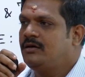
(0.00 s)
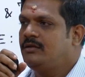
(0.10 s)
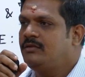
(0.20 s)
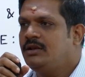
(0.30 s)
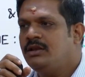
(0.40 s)

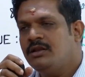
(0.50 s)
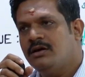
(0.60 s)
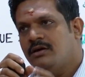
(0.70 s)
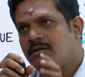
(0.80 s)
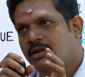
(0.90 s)
Then
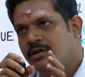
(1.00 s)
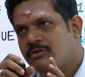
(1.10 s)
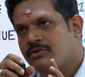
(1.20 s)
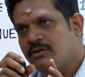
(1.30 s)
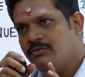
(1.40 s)
when I
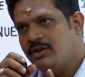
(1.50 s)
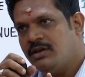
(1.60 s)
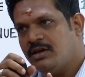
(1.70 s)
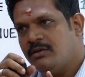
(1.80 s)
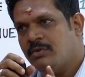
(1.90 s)
was in the
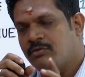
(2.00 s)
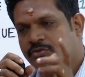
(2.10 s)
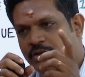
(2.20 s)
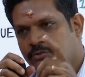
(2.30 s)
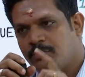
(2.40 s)
free time, I
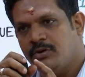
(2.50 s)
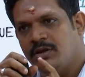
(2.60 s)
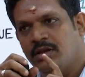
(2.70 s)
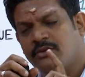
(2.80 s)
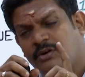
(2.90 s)
was
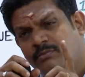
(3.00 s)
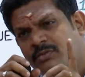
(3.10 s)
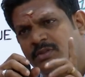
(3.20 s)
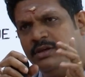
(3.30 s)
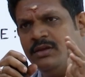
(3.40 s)
exploring like
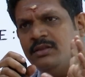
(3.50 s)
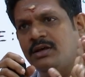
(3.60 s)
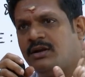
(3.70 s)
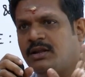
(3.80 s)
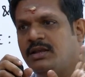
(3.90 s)
something
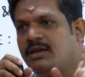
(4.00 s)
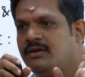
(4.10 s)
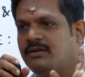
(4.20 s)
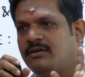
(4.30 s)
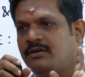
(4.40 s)
they are
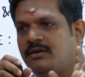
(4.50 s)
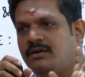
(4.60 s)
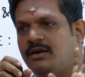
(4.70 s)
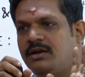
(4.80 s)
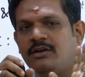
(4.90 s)
telling
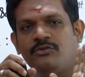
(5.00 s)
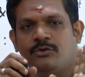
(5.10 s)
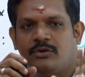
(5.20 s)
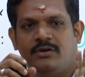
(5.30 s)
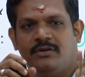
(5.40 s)
and it is
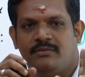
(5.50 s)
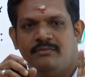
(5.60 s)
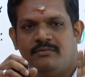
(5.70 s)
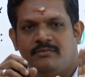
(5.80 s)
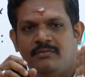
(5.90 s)
good.
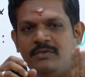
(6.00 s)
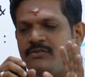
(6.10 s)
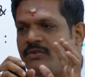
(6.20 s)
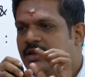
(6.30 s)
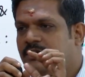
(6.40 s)

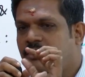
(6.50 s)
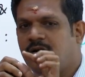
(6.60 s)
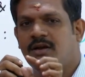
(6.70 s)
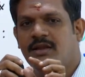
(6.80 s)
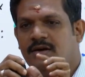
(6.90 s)
This I
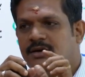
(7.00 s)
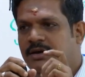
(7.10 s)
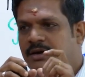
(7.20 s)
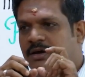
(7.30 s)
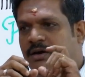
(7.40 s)
caught
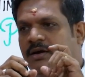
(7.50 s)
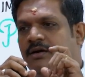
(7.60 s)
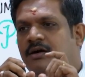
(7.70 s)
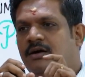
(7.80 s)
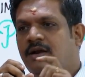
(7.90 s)

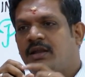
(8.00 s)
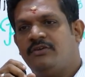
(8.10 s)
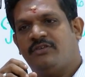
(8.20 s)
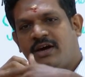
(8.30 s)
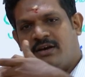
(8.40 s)
and I
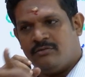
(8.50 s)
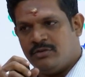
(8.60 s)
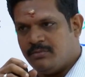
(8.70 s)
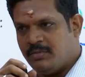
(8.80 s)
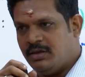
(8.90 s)
shared
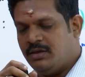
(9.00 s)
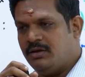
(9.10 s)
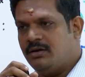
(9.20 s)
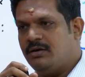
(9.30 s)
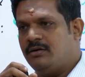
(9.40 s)
with
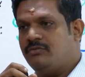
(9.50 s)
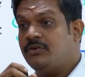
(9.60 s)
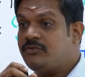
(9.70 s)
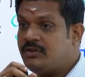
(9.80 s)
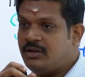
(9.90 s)
my
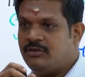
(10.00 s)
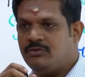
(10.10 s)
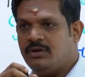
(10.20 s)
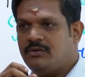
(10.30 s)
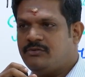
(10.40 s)
first year HOD.